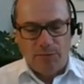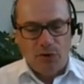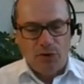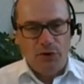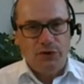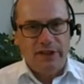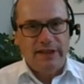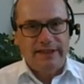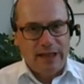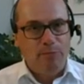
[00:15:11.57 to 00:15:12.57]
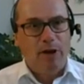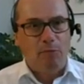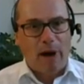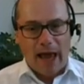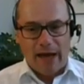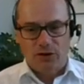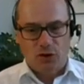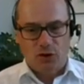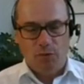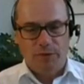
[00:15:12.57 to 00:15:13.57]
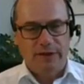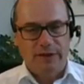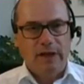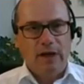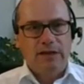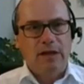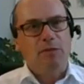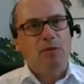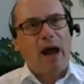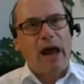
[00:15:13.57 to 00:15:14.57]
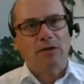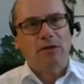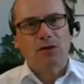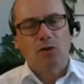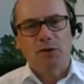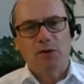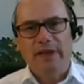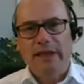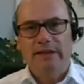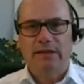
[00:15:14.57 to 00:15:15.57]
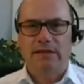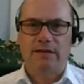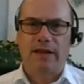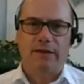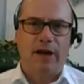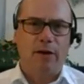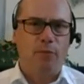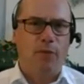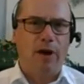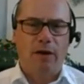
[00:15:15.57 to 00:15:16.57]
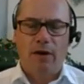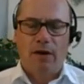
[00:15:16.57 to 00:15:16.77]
producing simple microscopes. Simple microscopes means that they were